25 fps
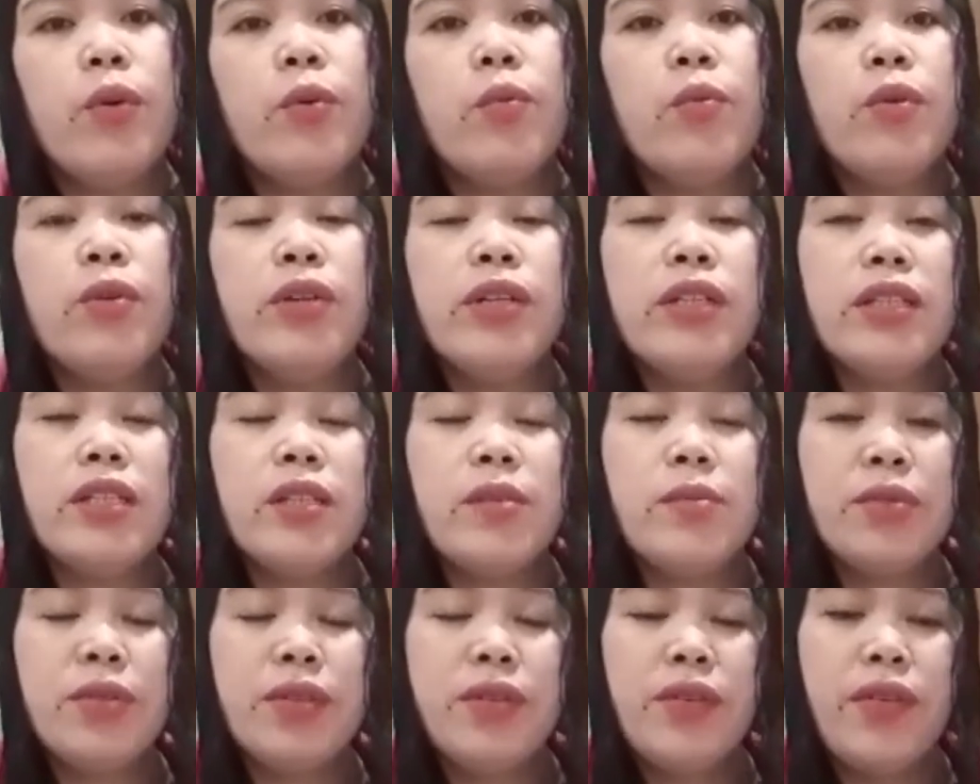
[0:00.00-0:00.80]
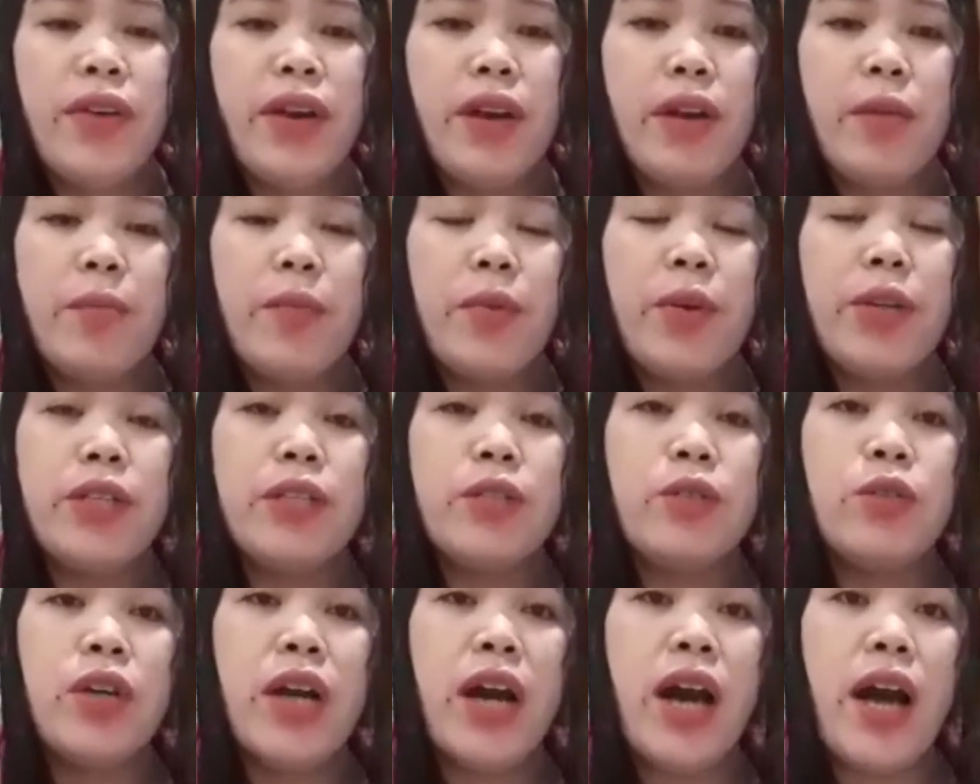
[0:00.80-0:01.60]
More subscriber
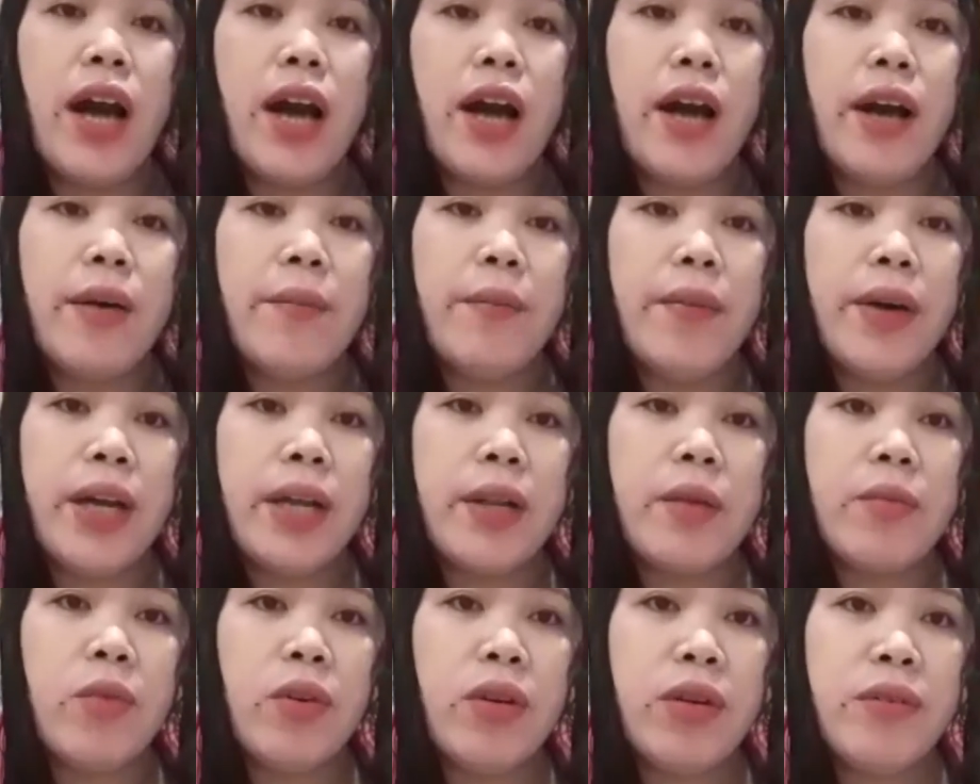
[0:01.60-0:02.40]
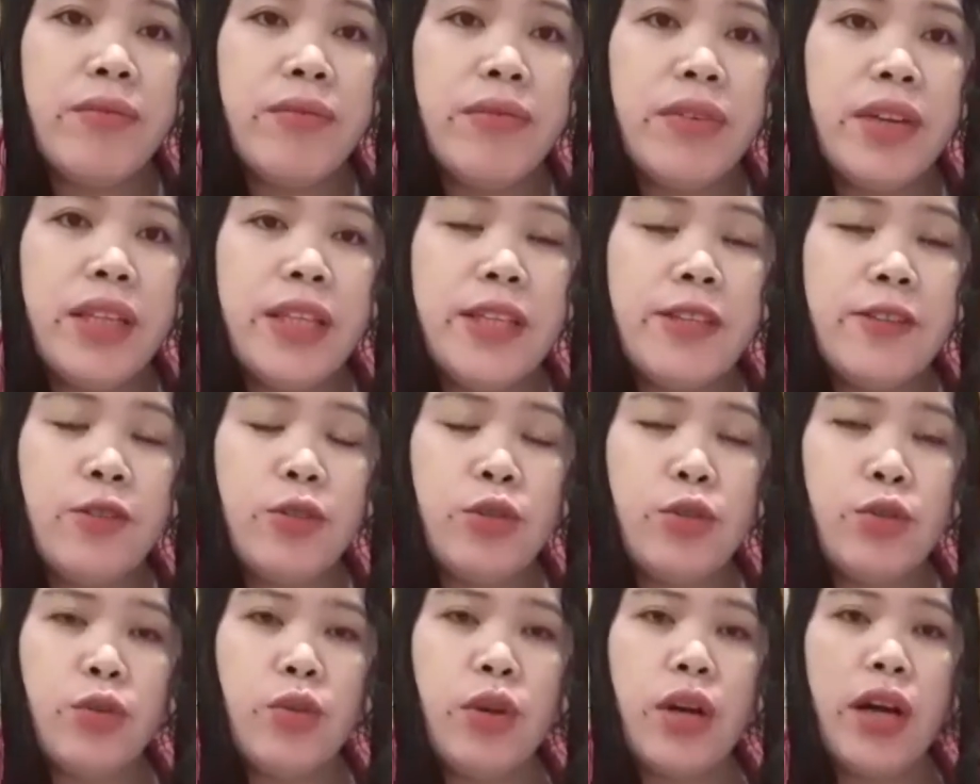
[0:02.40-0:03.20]
to come and more
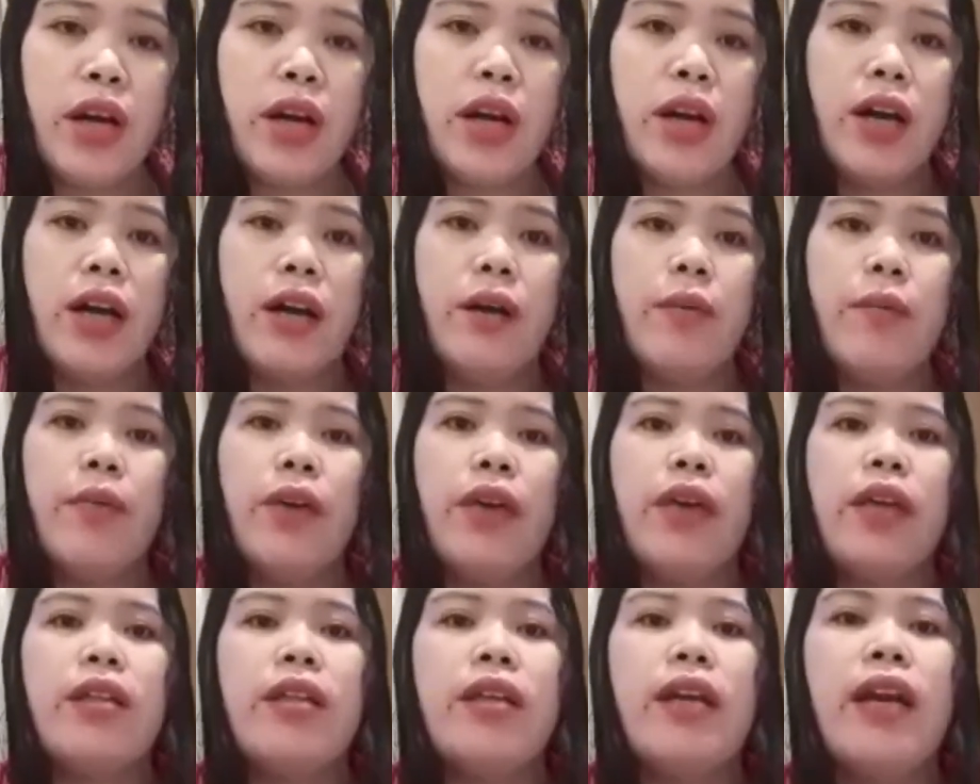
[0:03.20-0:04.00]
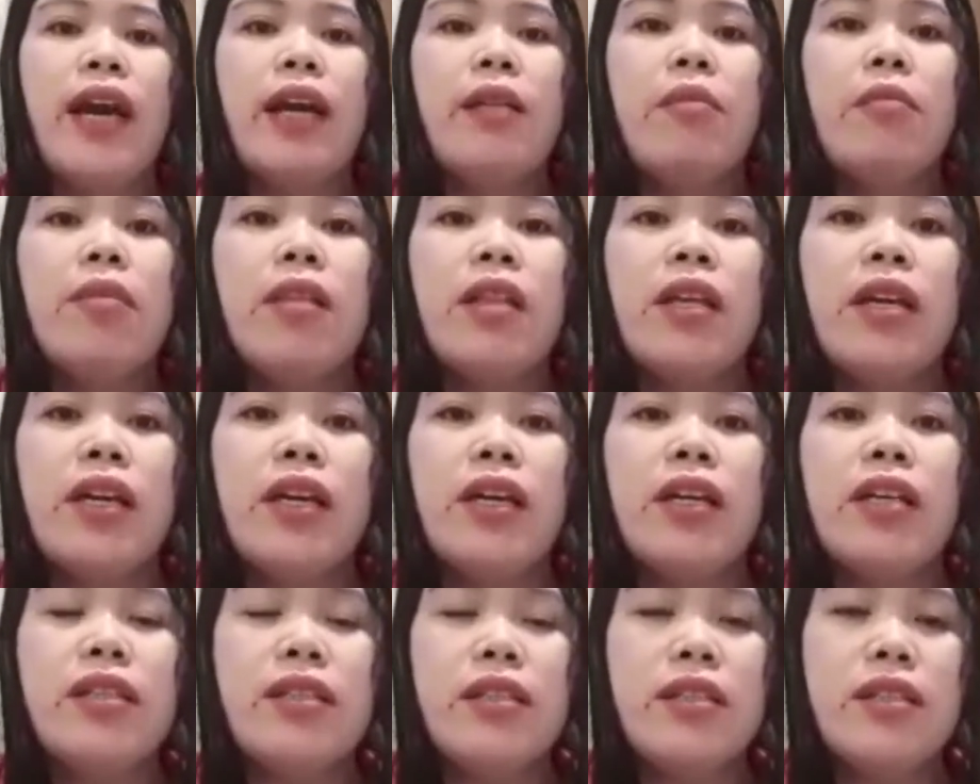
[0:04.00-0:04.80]
video to come. And God
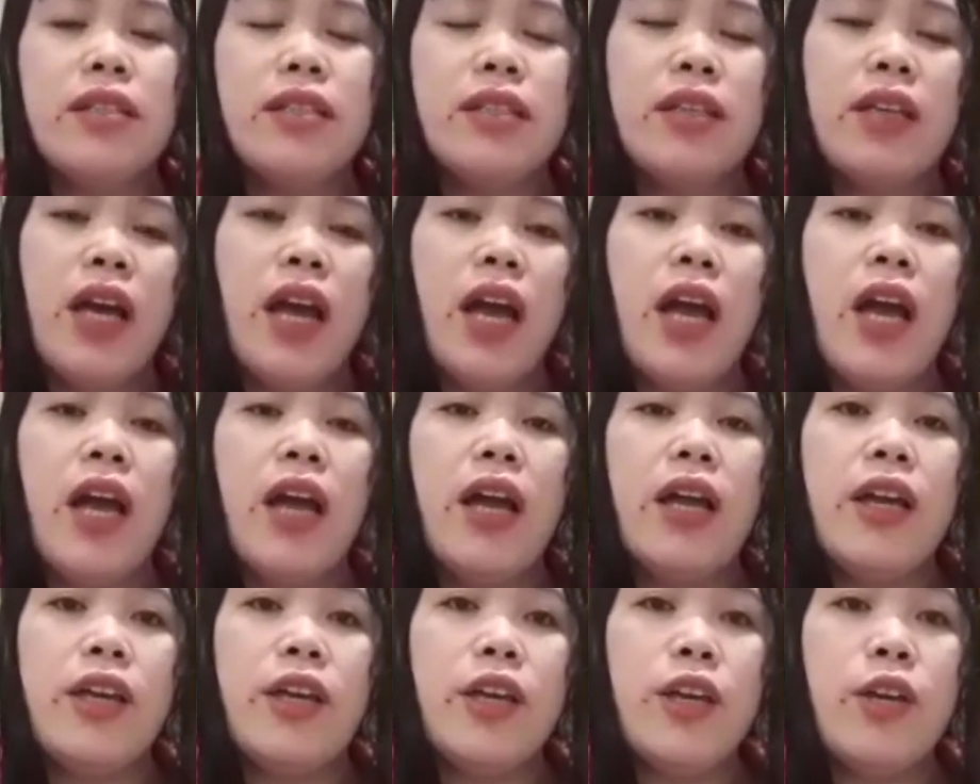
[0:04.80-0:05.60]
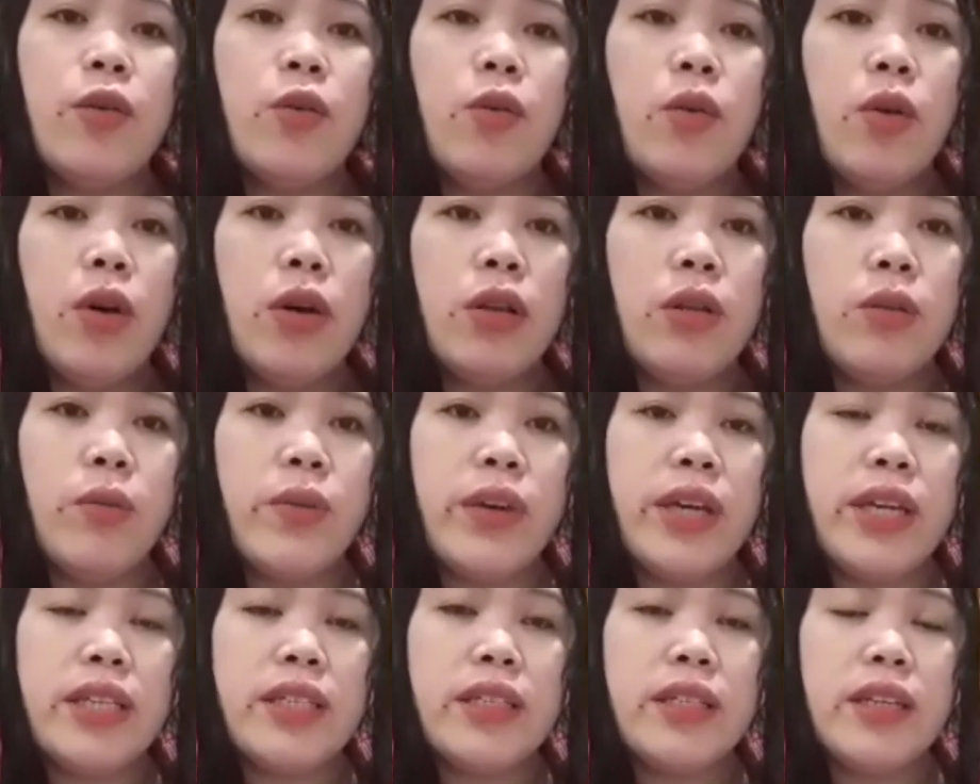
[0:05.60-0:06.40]
bless you
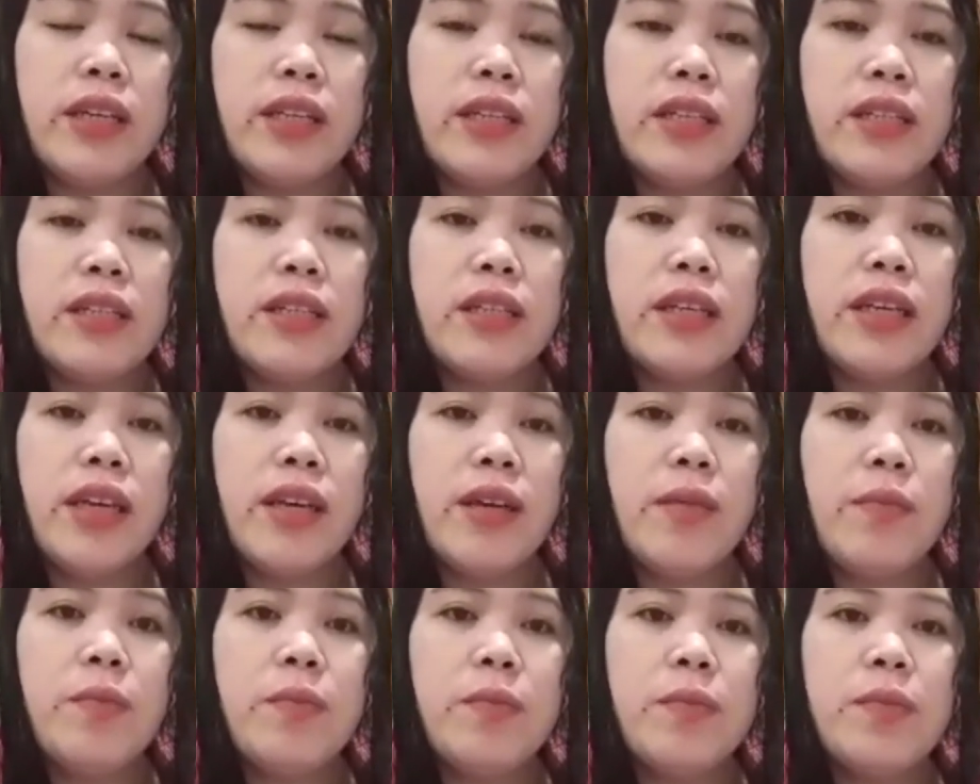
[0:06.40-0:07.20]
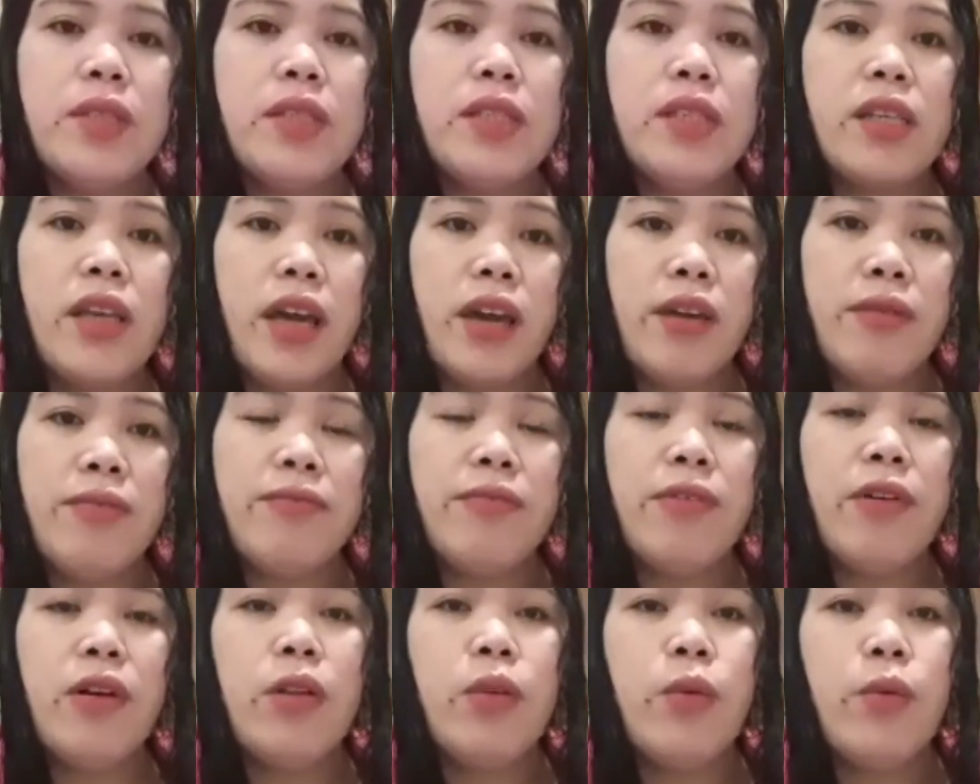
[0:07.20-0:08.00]
always. And keep safe
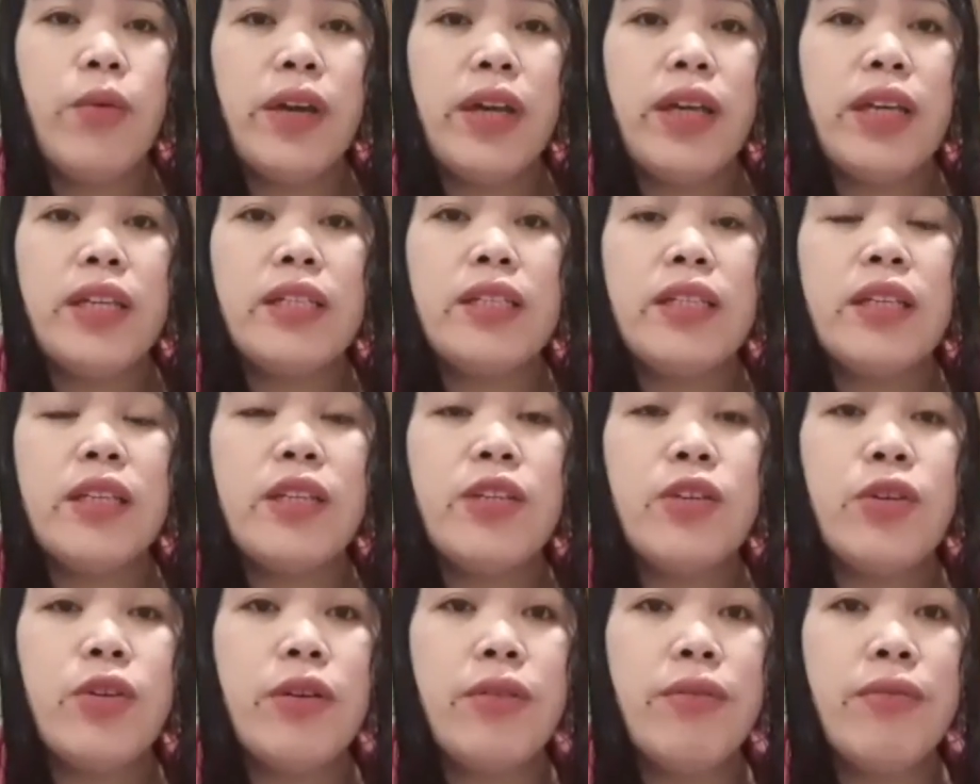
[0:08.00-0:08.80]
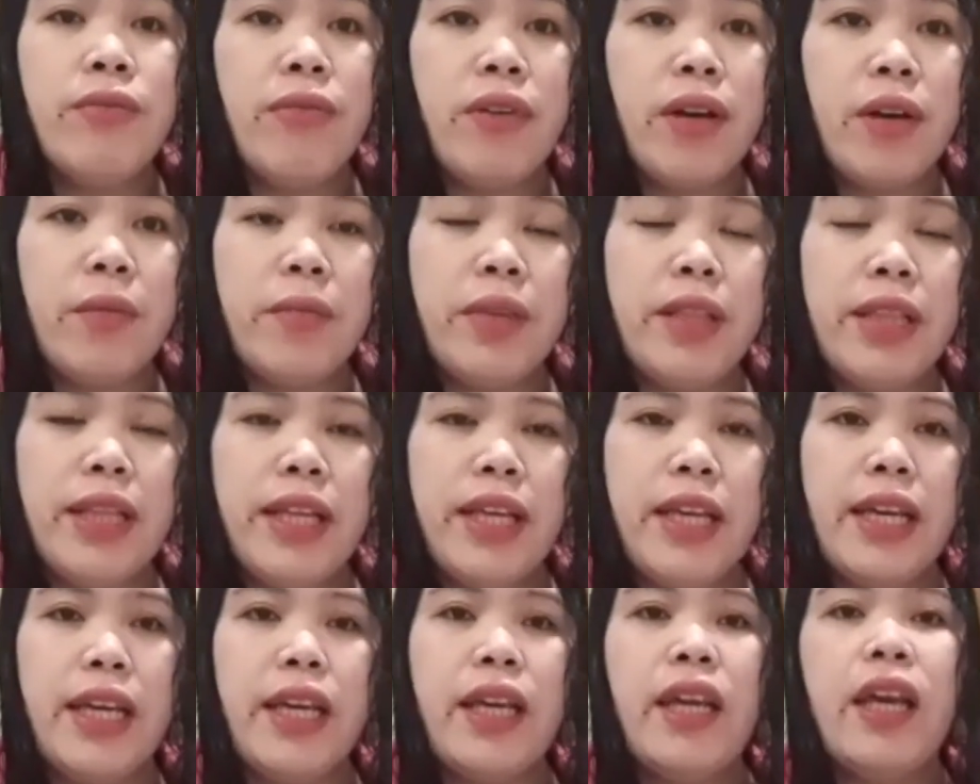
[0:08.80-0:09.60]
always in your
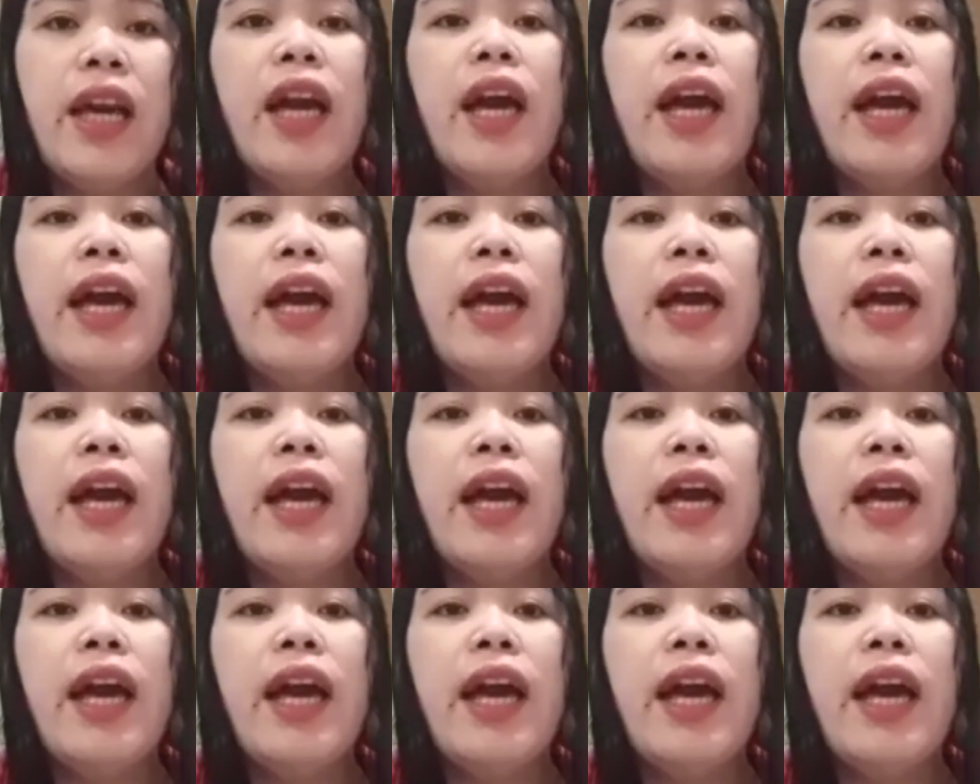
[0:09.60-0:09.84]
family.